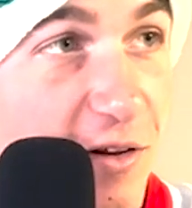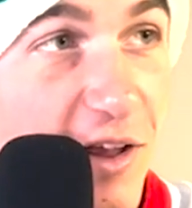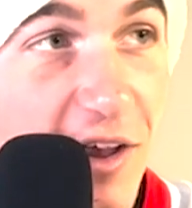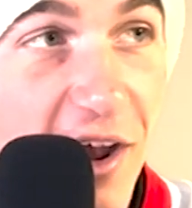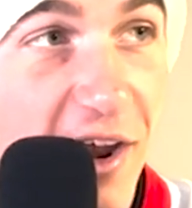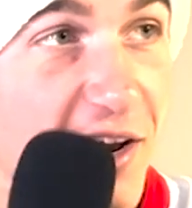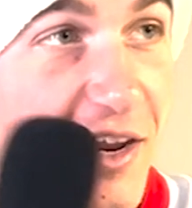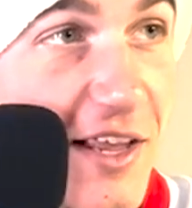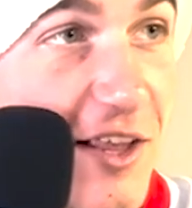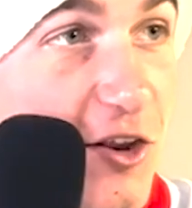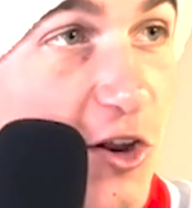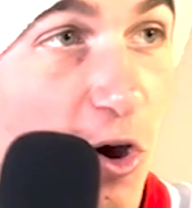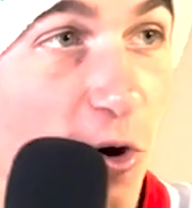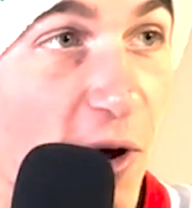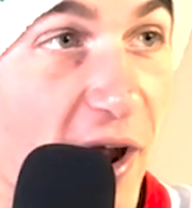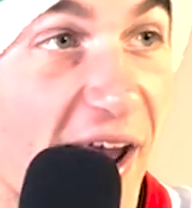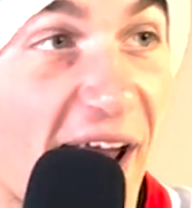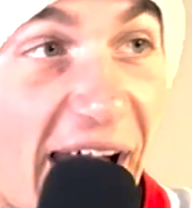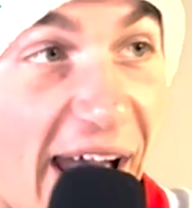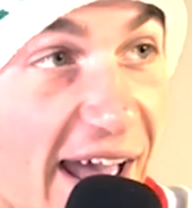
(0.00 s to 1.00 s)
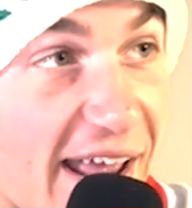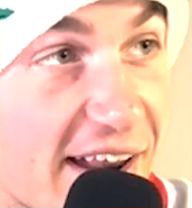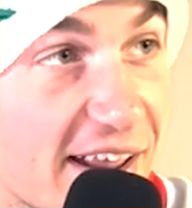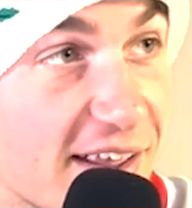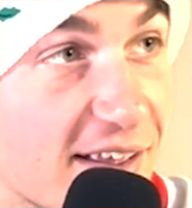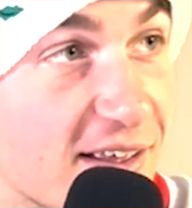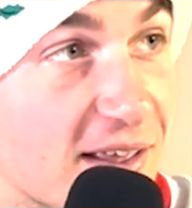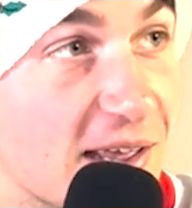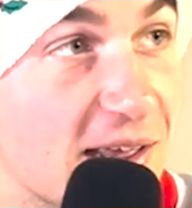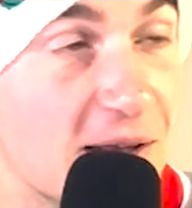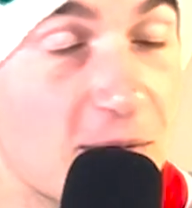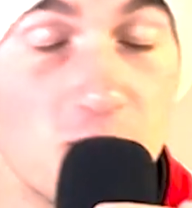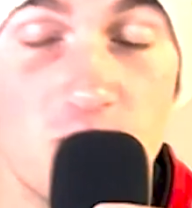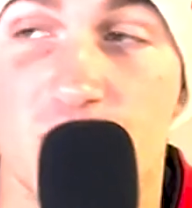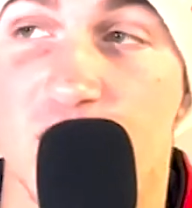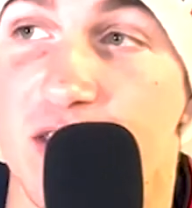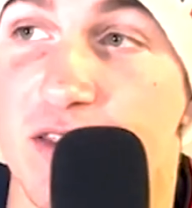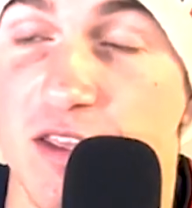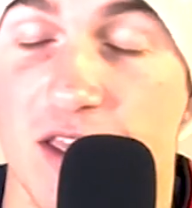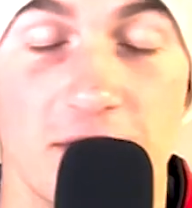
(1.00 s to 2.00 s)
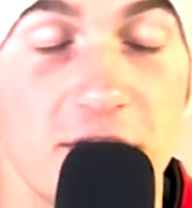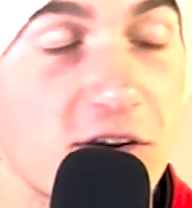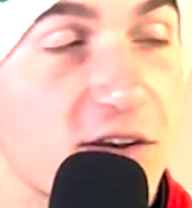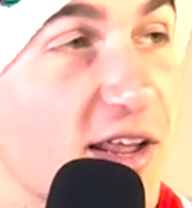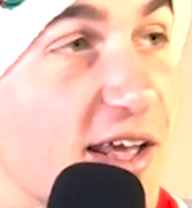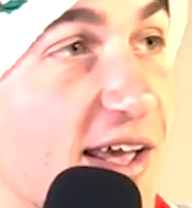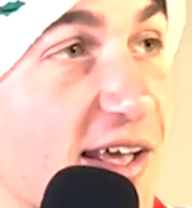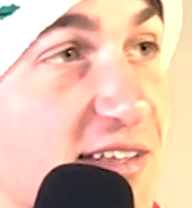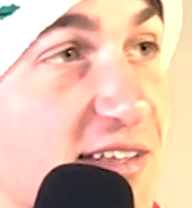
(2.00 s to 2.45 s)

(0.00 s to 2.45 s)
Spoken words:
I didn't know I had it. The other day at